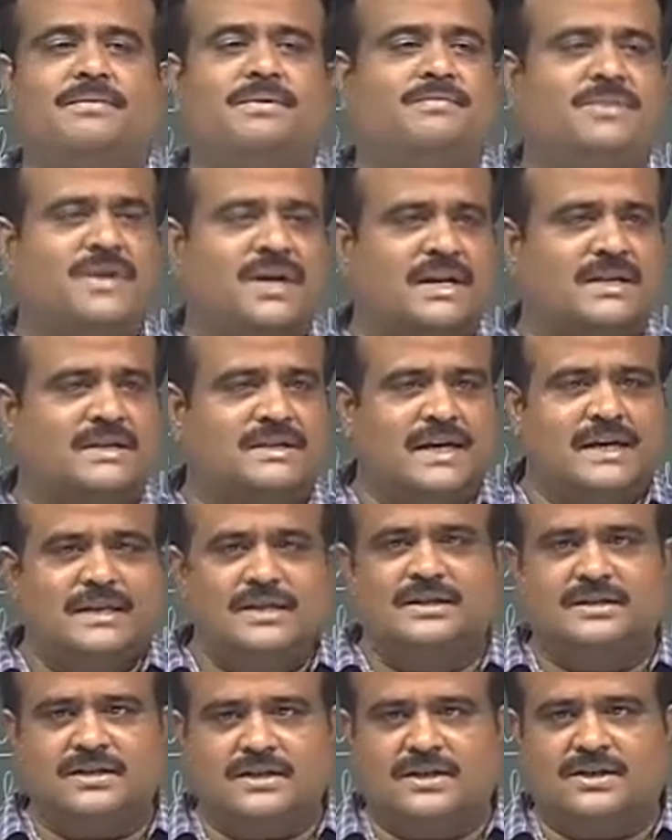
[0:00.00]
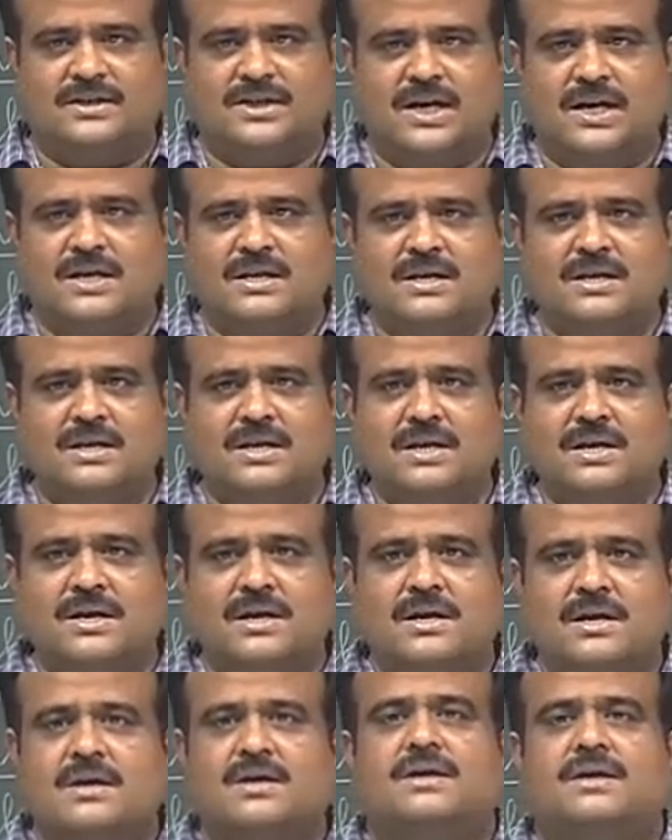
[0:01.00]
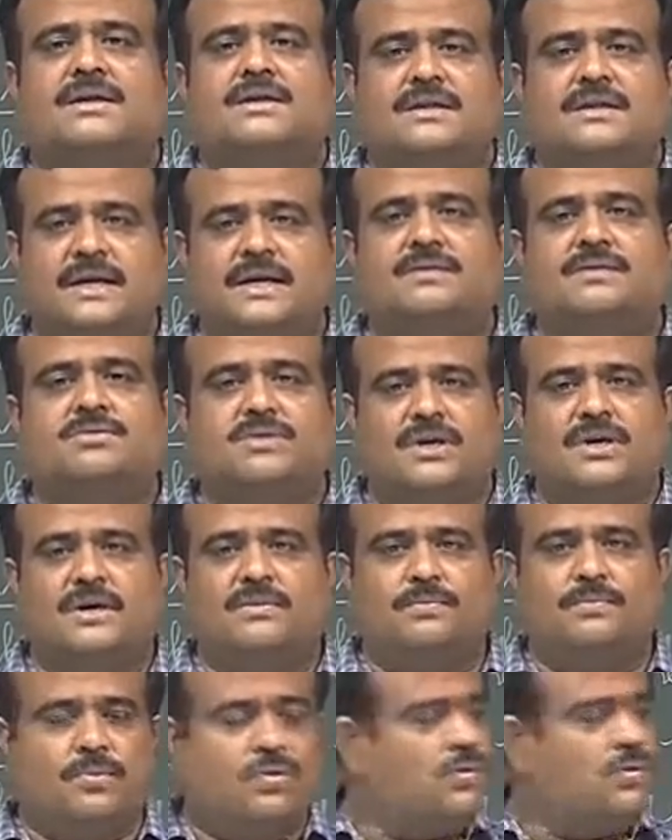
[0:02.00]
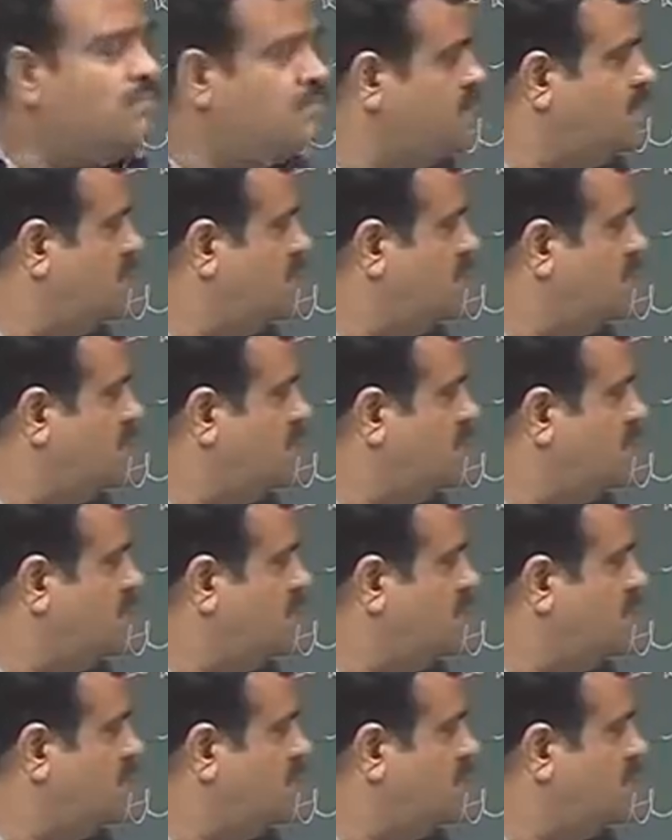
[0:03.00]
If there is n insertion, then we can prove